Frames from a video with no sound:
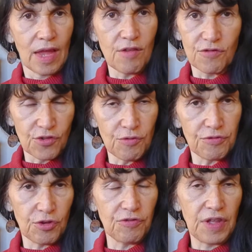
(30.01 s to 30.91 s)
in
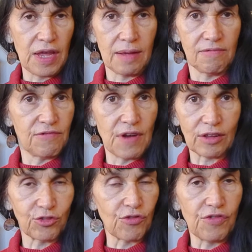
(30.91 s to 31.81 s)
front of the
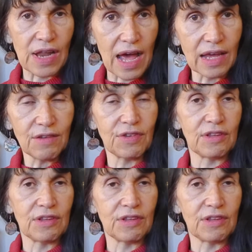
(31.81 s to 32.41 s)
facts of life,